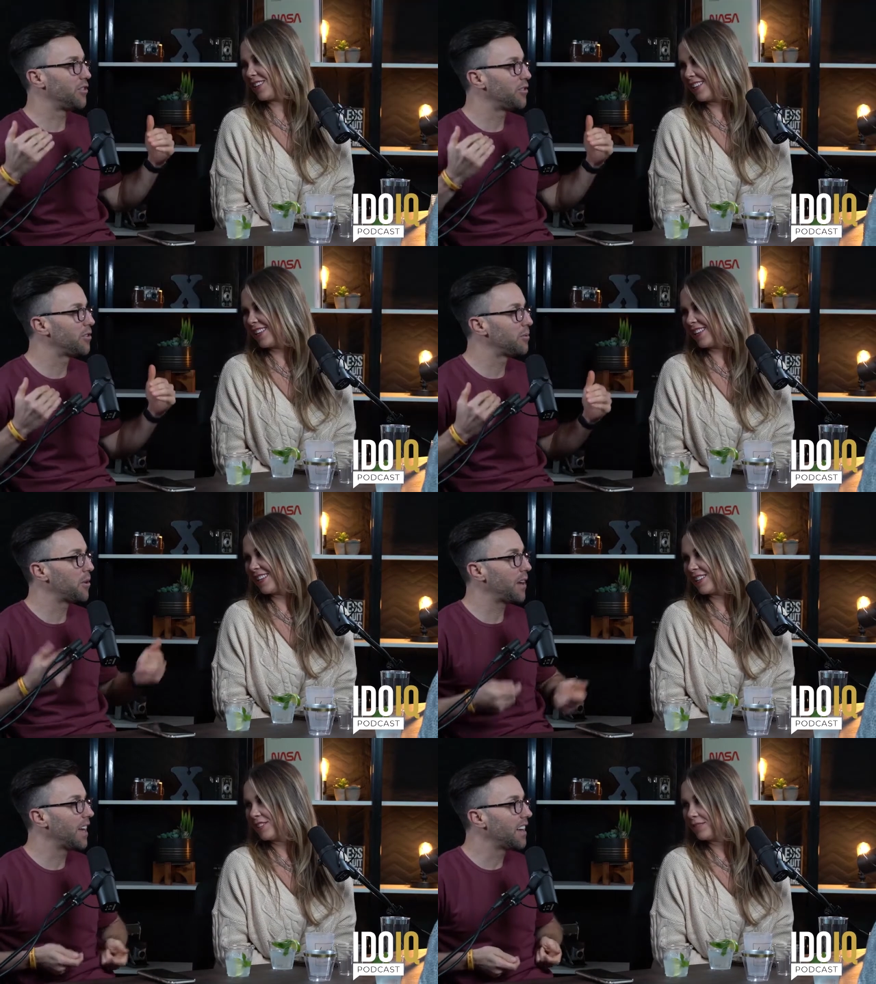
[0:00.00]
Speaker 1: do do
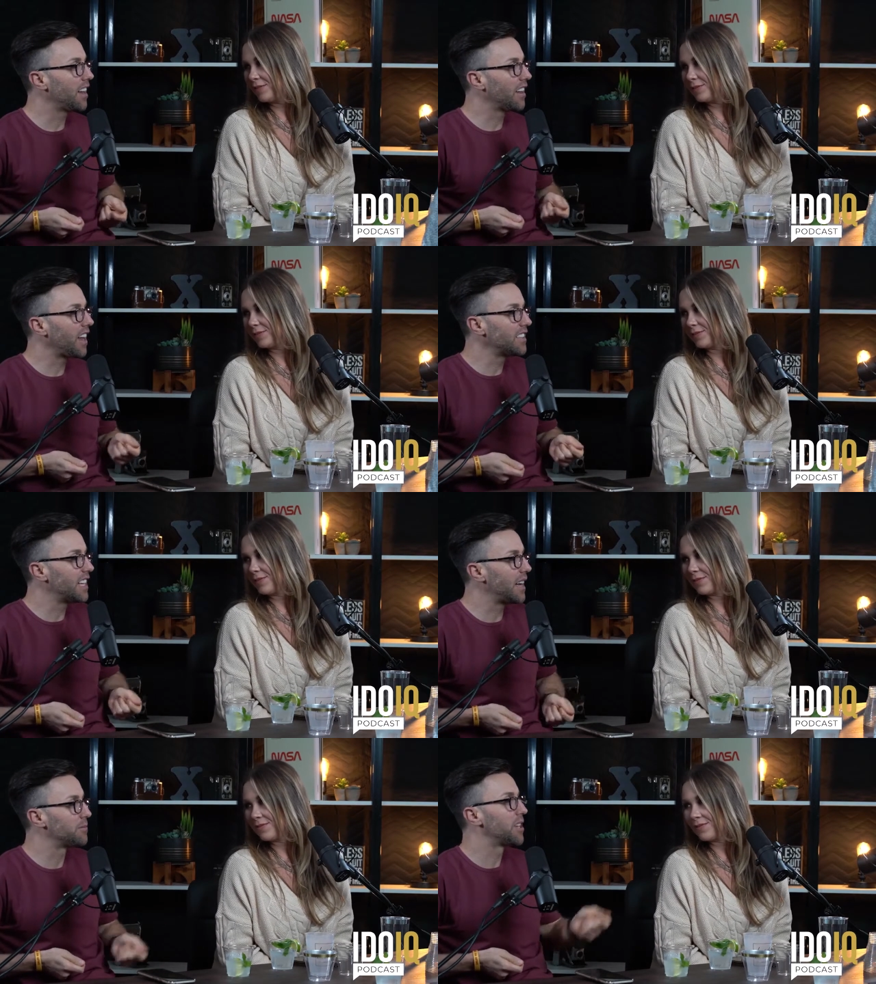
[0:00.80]
their bouquet, a lot
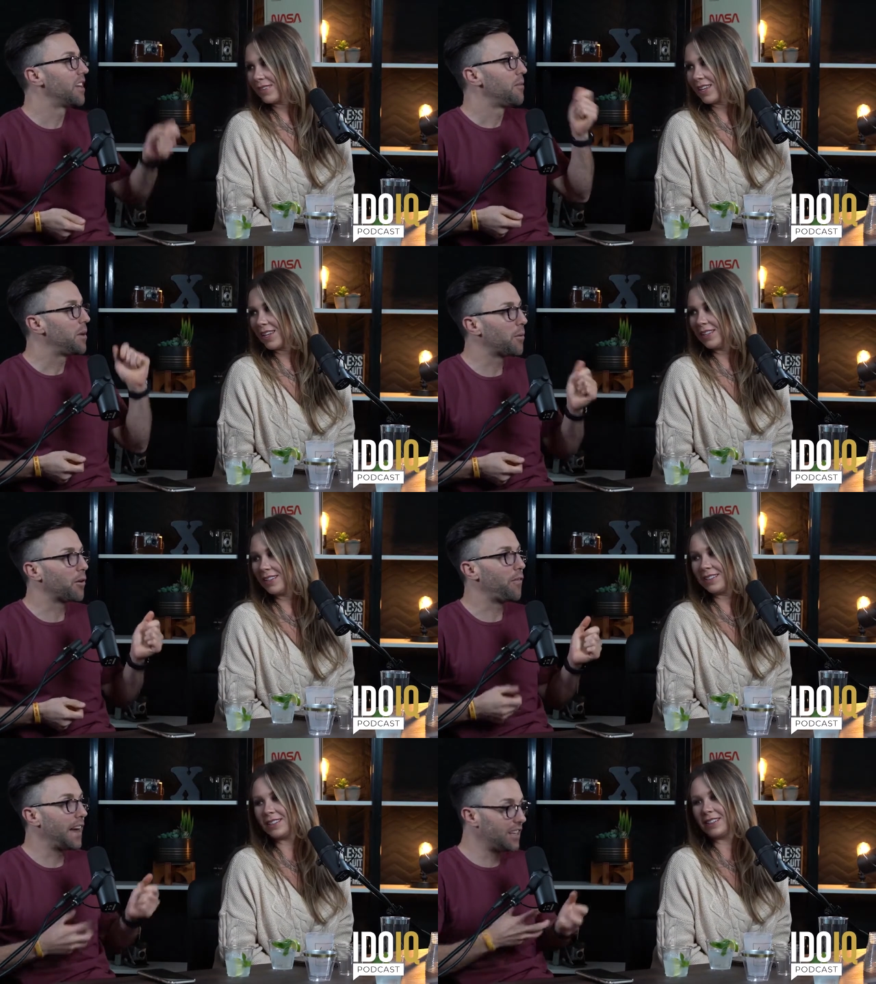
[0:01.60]
of times
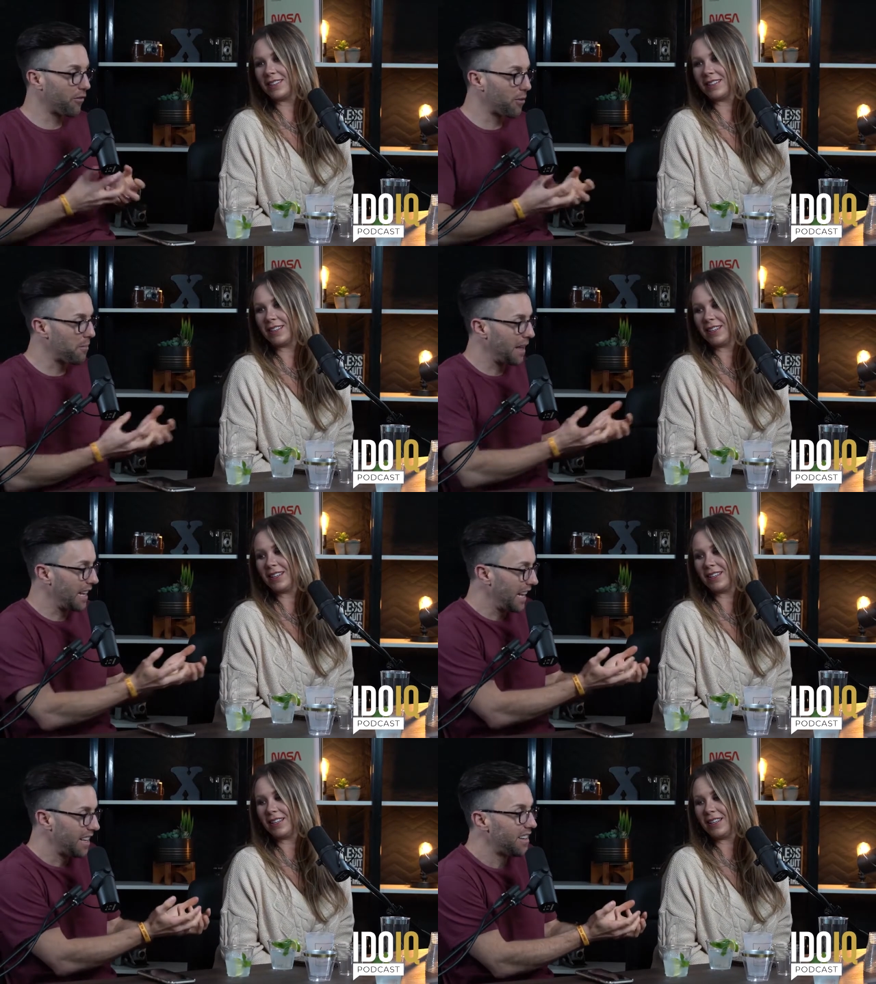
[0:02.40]
people are fighting over it.
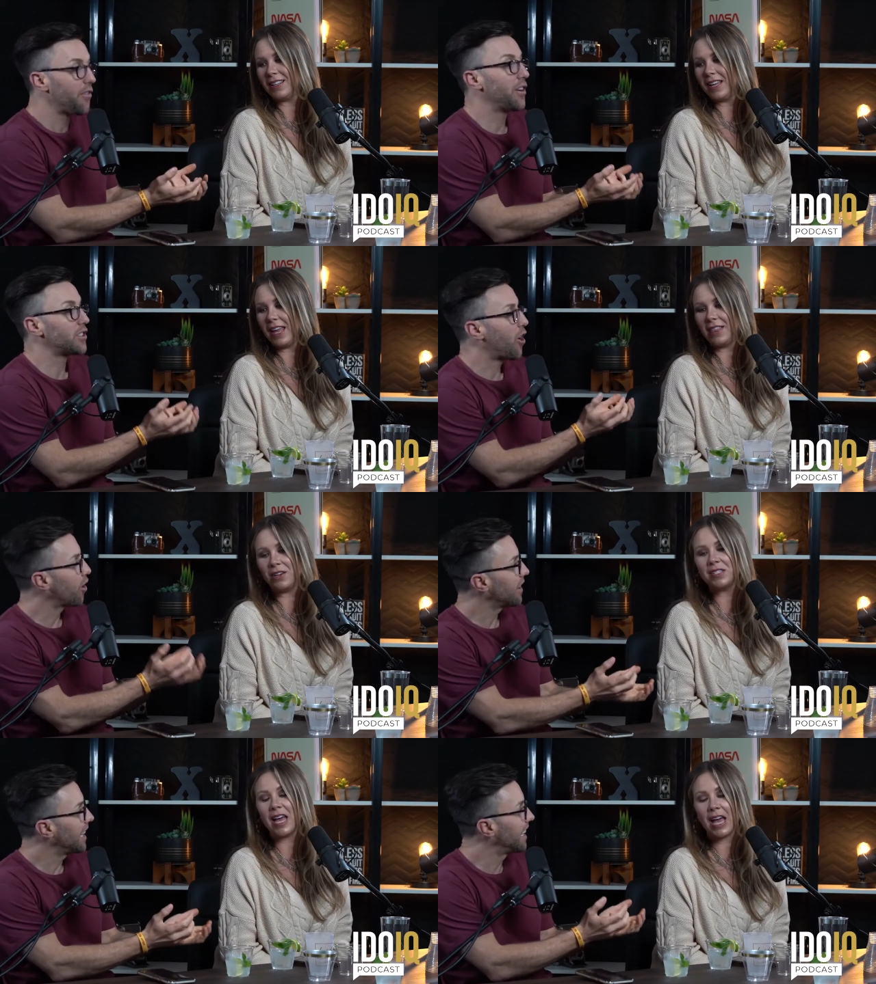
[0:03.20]
By the end, there's
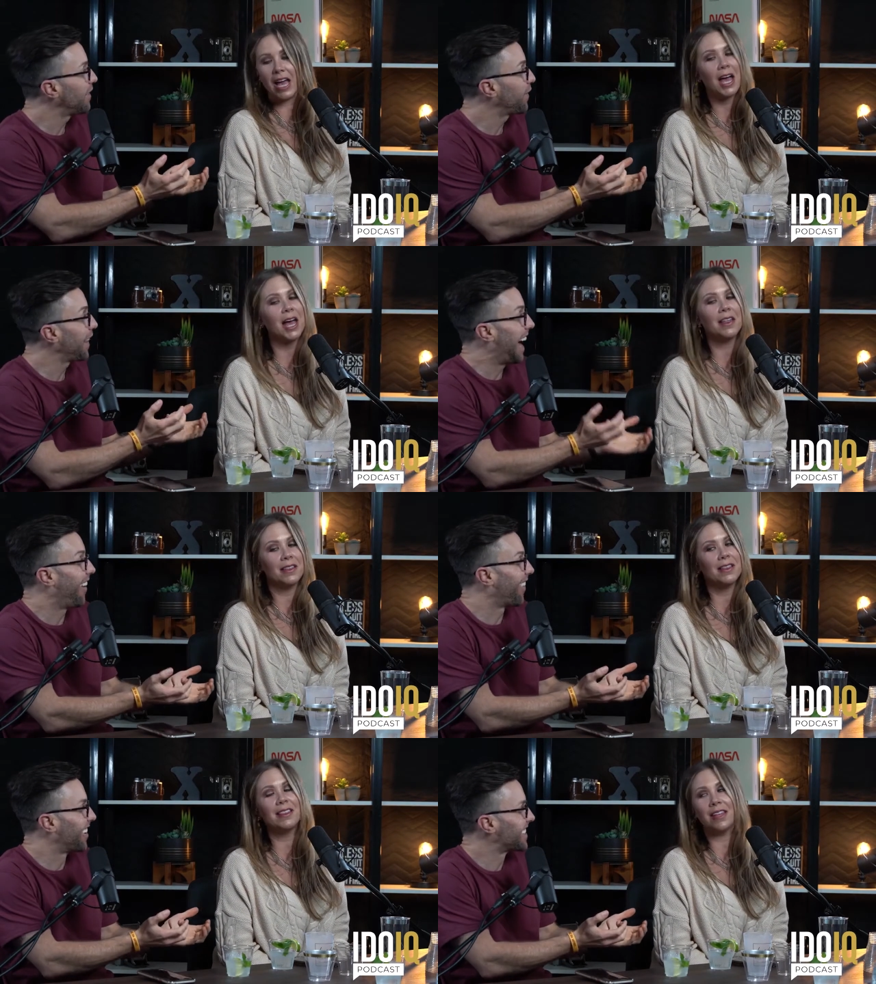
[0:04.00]
hardly any
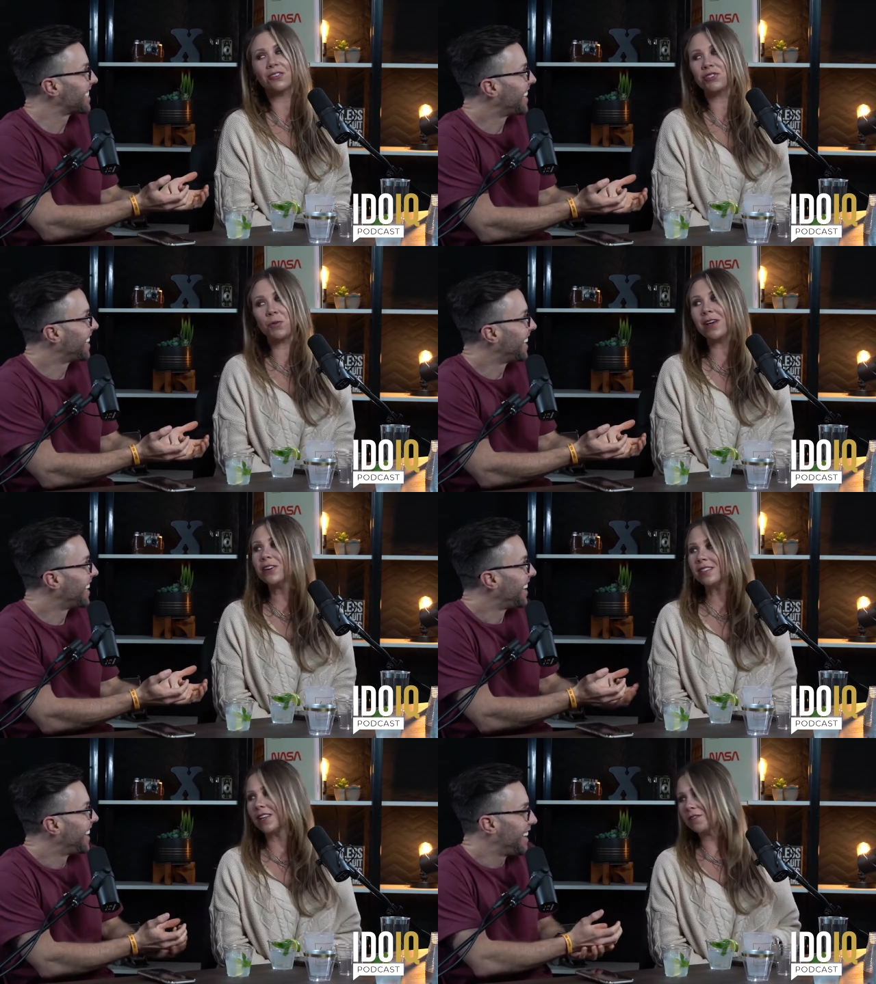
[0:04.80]
flowers. Yeah, there's no
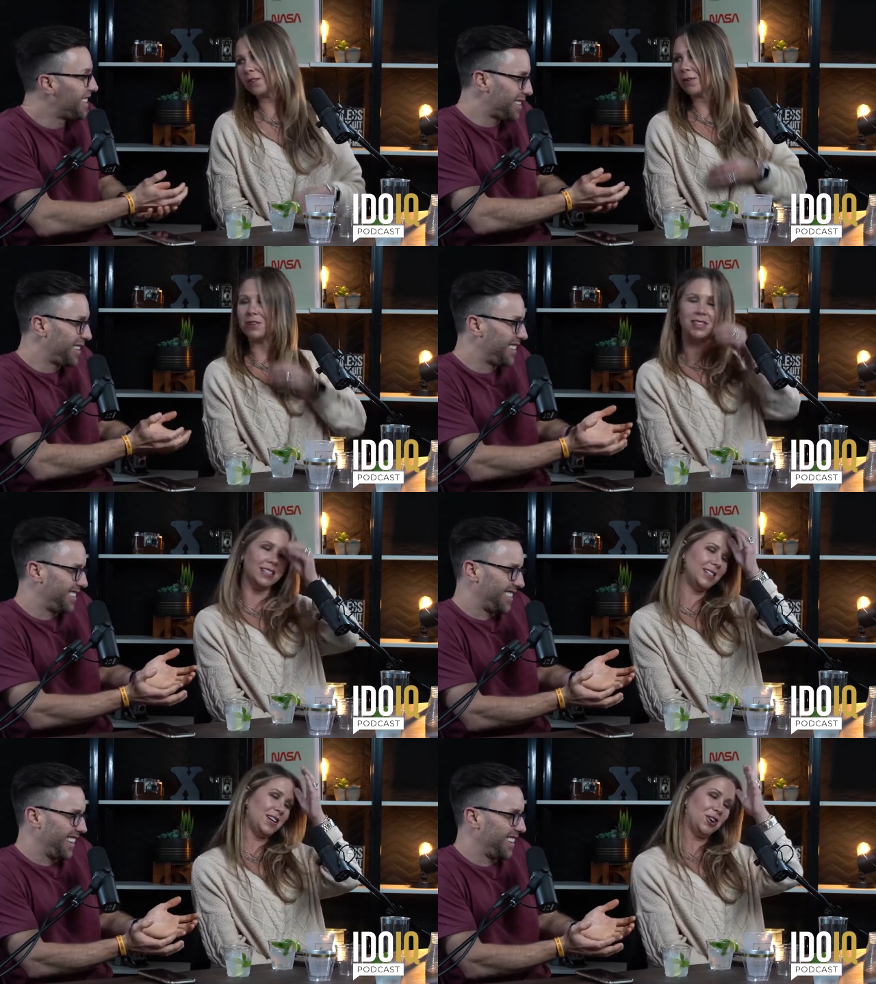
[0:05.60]
petals left. It
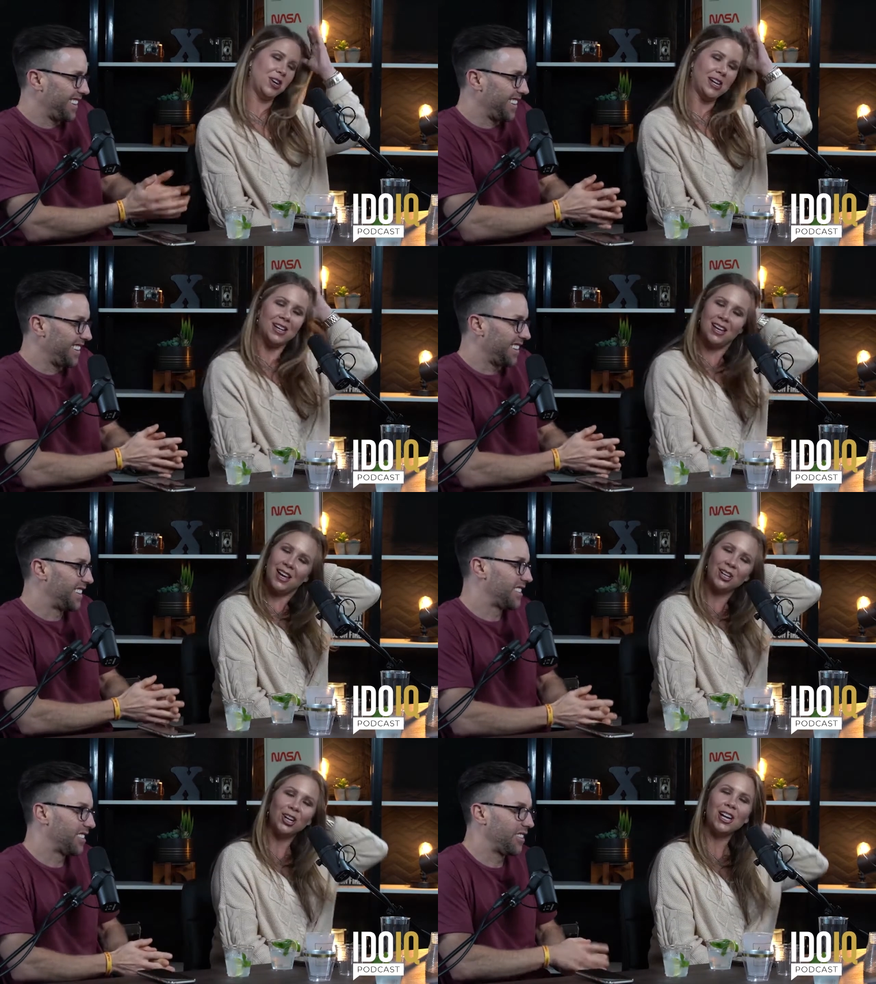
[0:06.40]
doesn't like
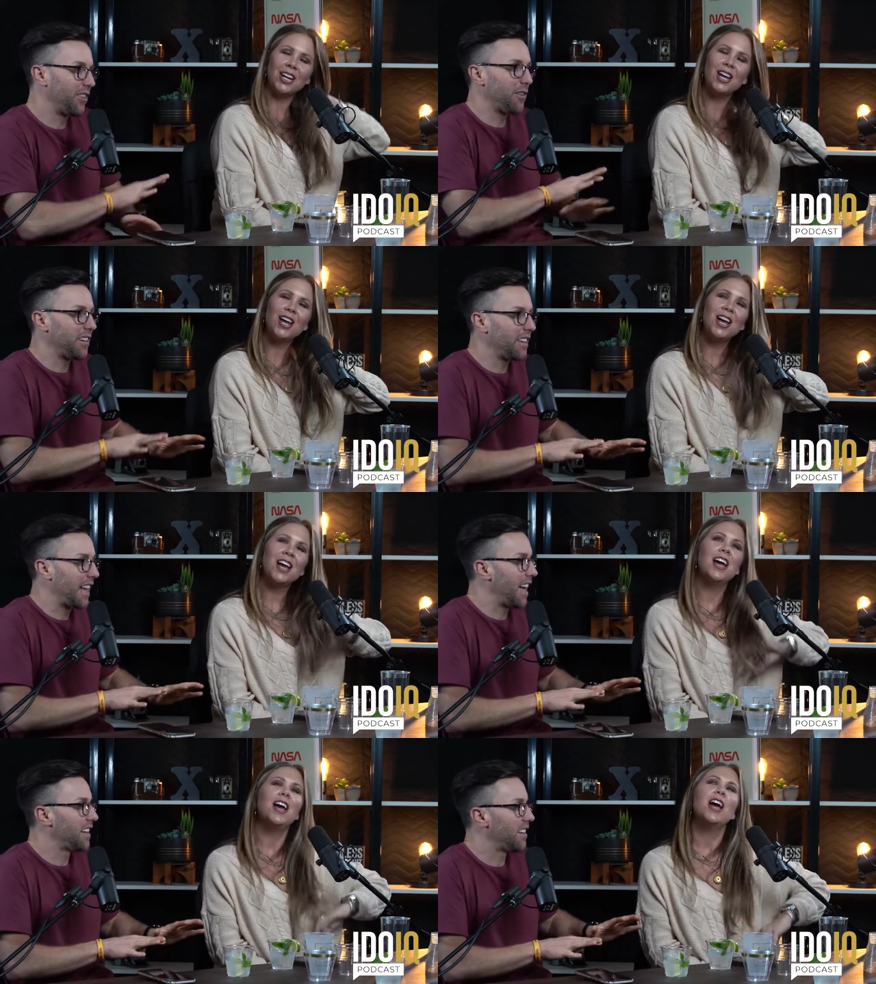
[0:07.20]
uh. Agreed. So get rid
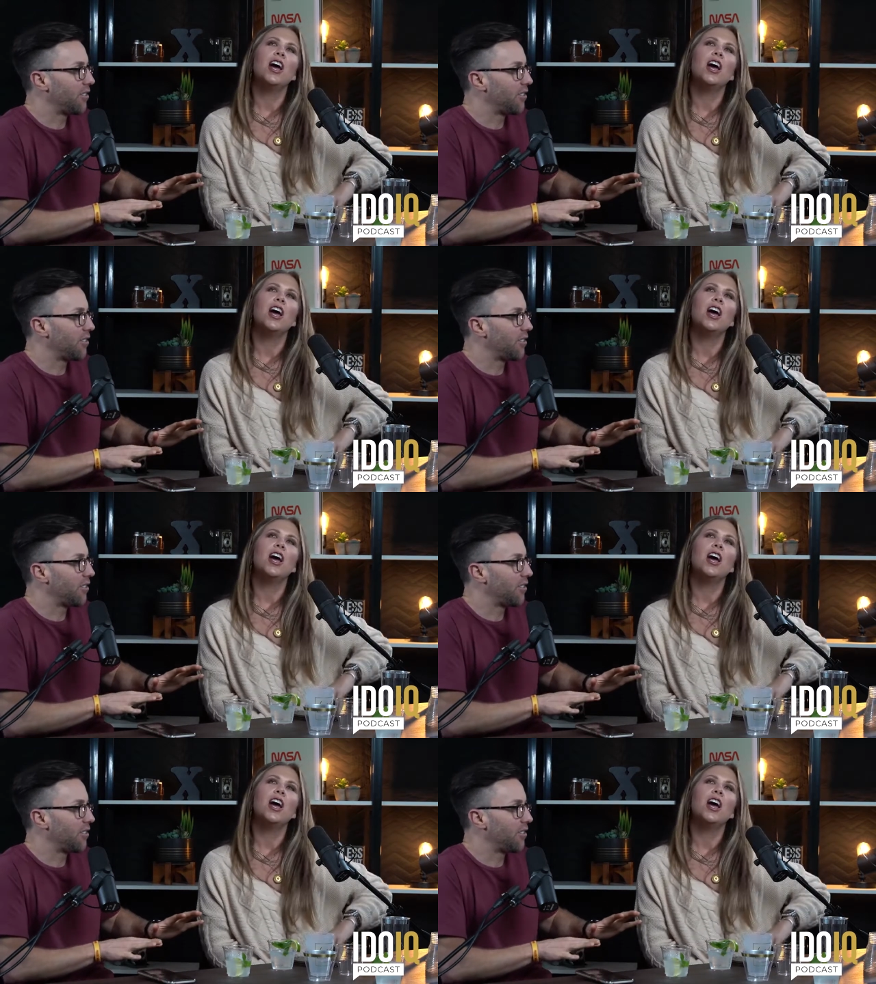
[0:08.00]
of that.